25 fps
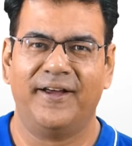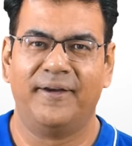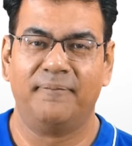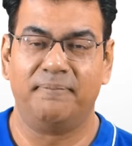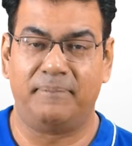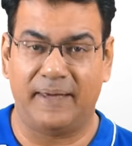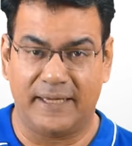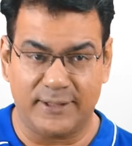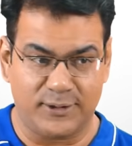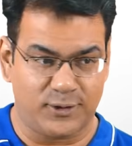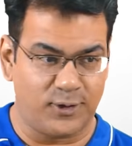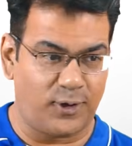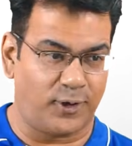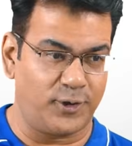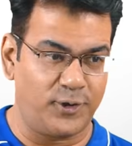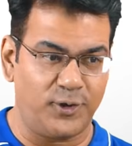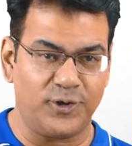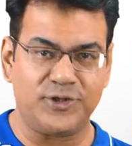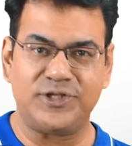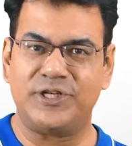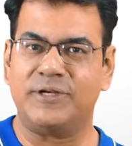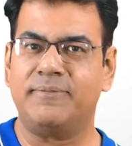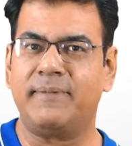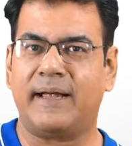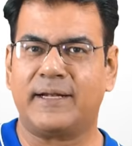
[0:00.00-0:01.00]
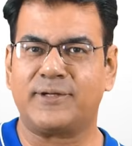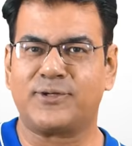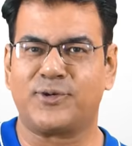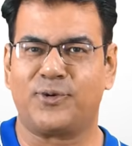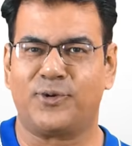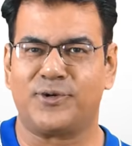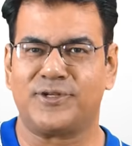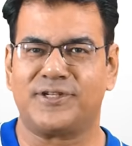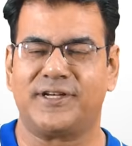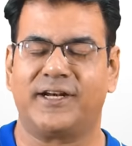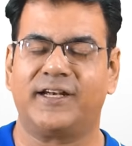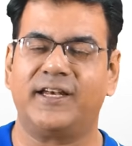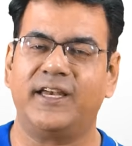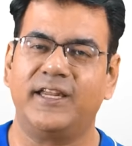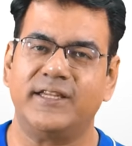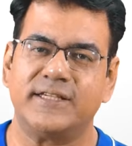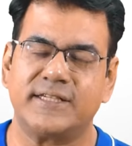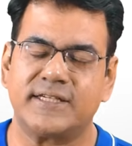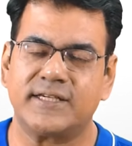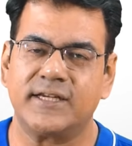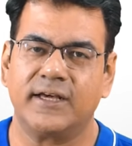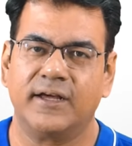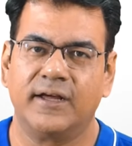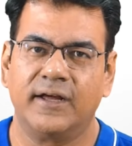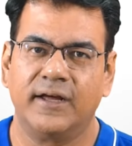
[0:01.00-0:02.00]
based on your GMAT scores at
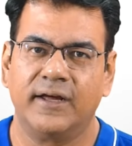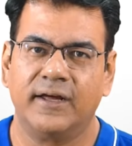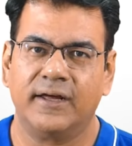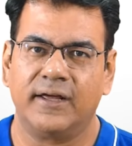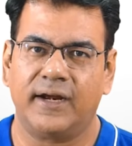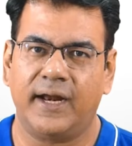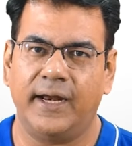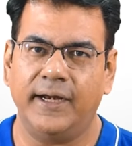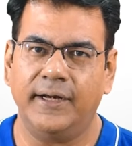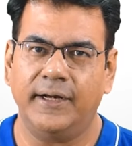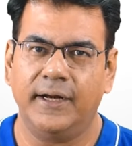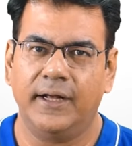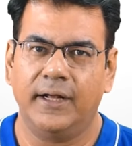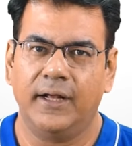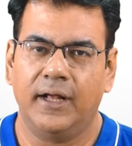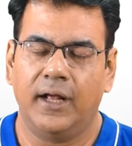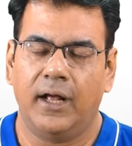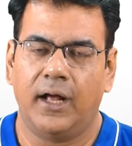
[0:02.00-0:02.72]
least, right?